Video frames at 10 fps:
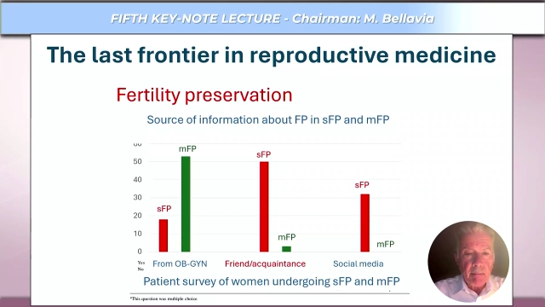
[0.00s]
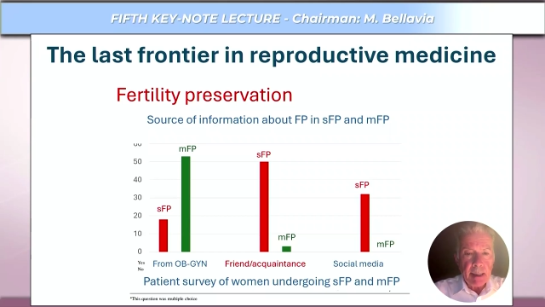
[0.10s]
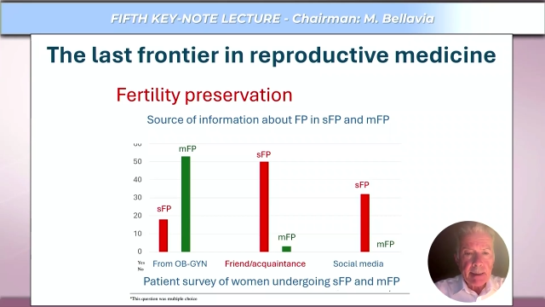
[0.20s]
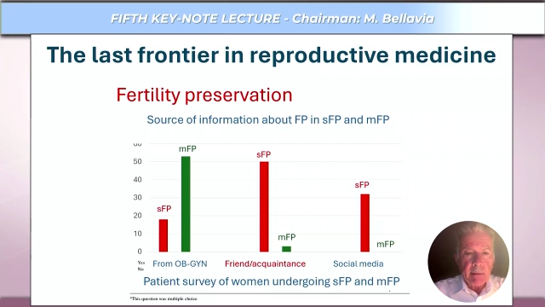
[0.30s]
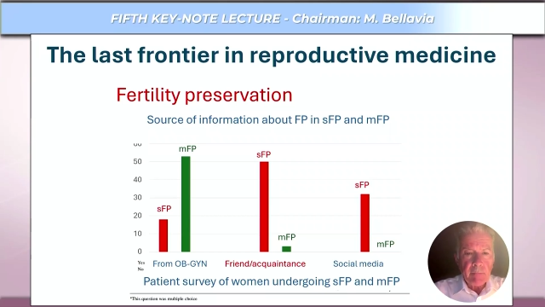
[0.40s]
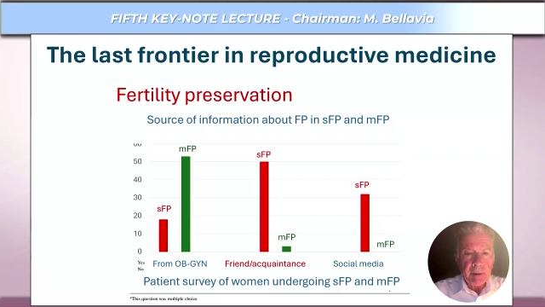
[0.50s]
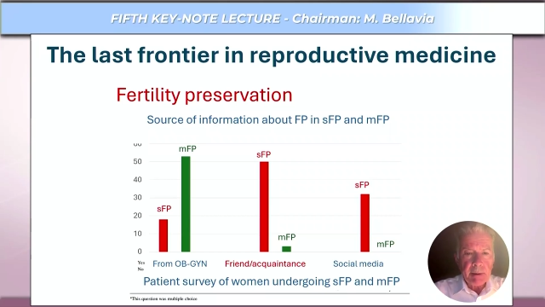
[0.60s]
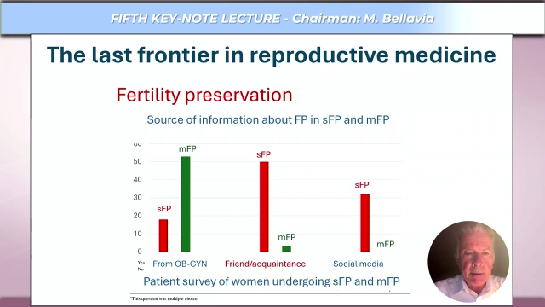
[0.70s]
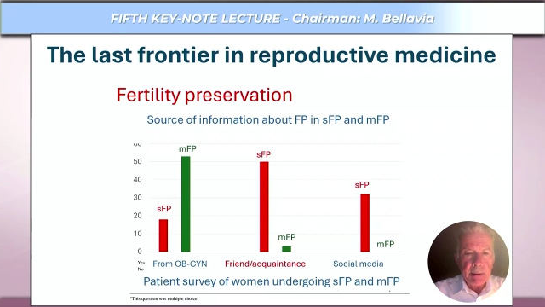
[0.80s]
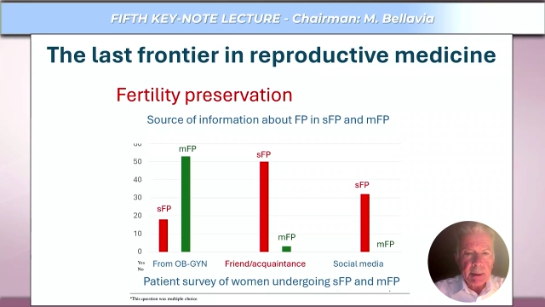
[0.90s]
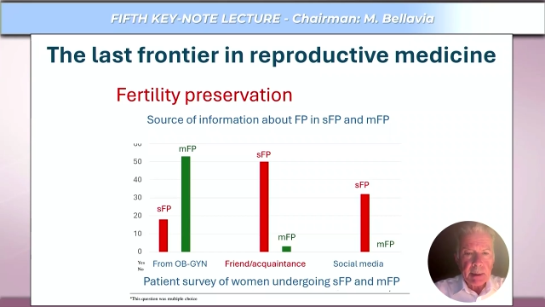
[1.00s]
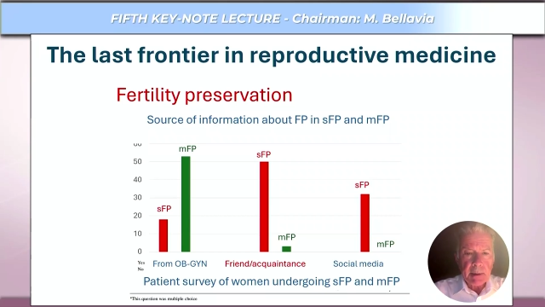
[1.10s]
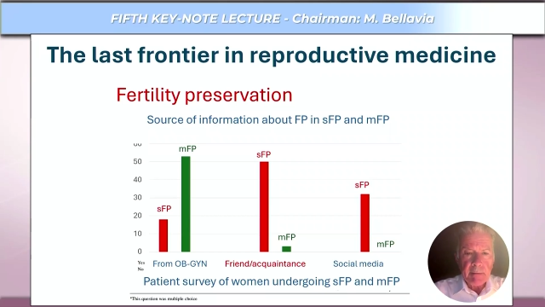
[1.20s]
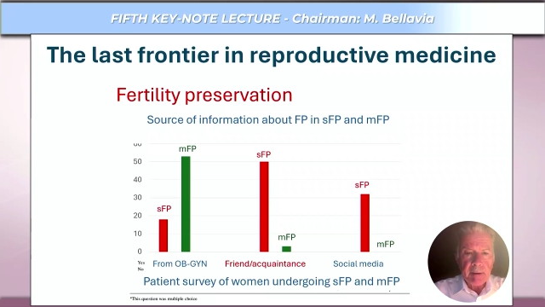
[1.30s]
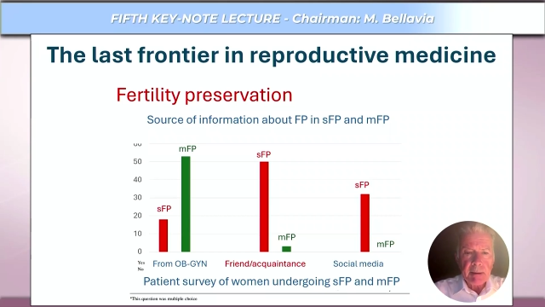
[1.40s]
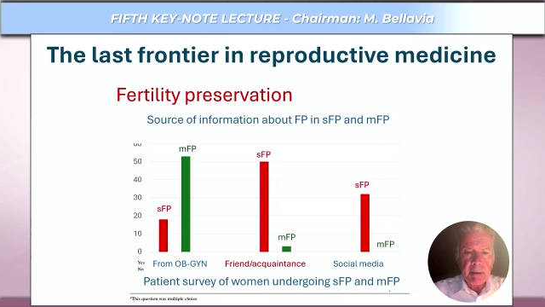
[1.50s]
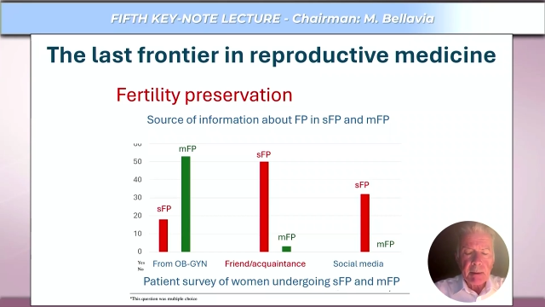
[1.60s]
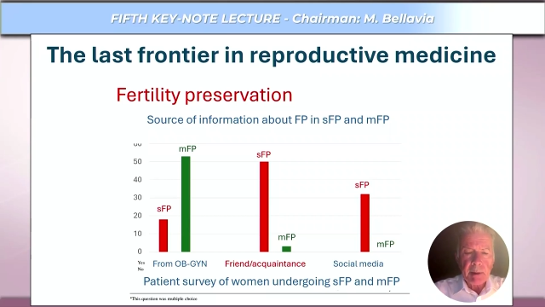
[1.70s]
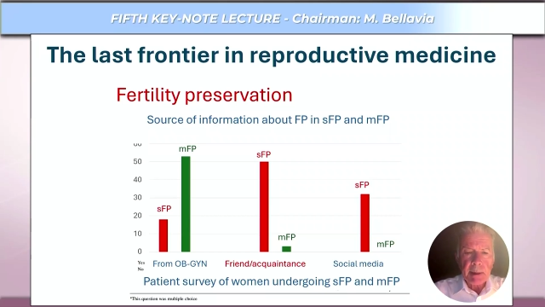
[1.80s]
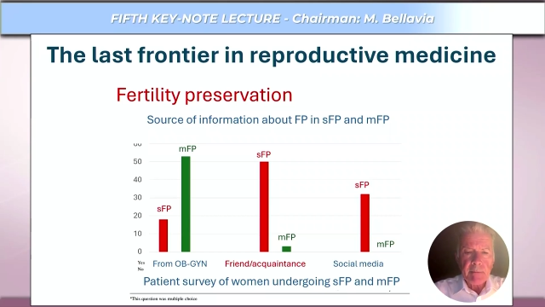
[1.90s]
medical
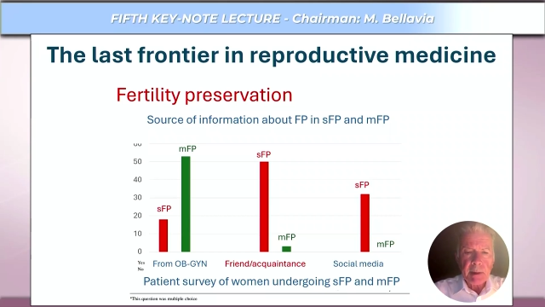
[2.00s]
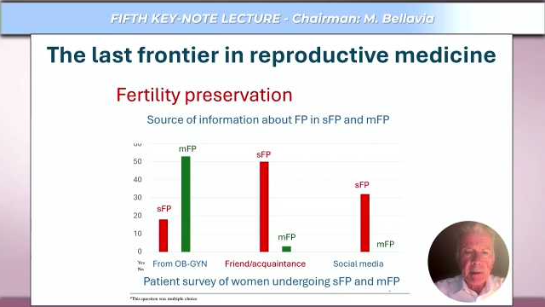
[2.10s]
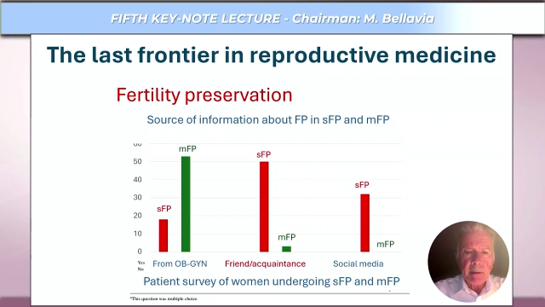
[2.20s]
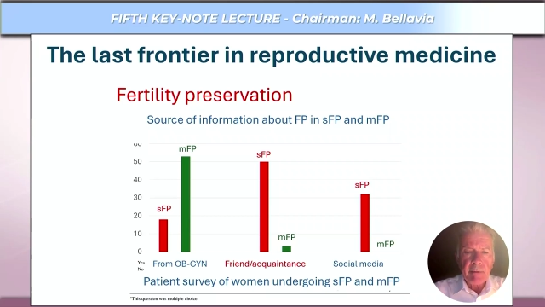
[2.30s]
fertility preservation.